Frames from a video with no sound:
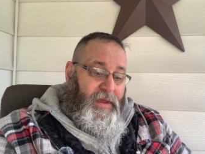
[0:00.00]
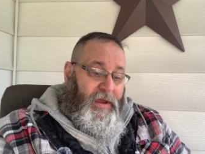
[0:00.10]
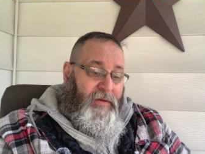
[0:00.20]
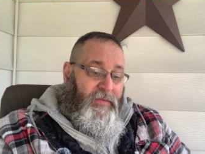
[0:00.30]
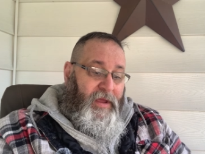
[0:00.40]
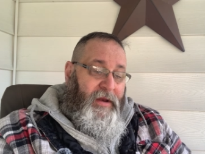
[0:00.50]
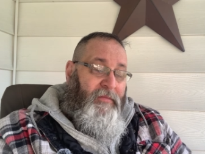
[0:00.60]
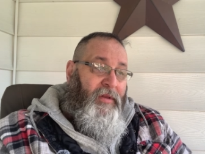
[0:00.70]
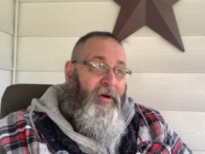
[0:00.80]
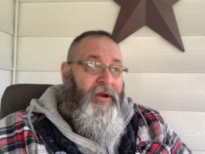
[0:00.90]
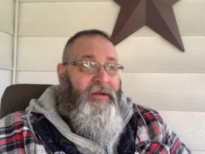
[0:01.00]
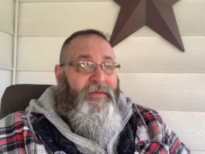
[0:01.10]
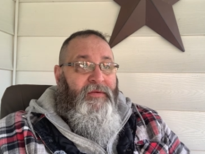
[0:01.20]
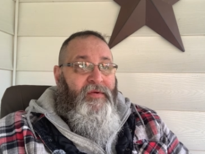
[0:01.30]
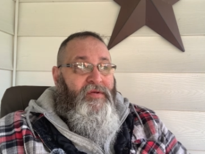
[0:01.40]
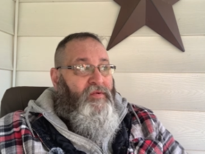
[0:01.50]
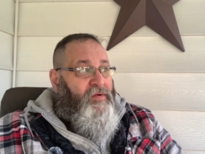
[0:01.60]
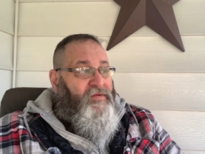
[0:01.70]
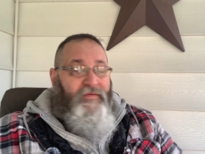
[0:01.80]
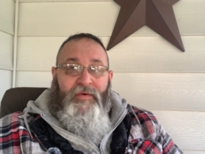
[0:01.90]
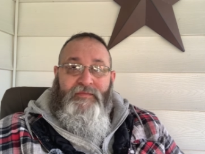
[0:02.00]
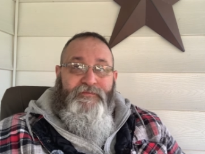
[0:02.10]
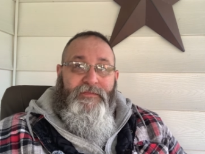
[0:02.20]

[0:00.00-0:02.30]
and I'm learning to be resourceful,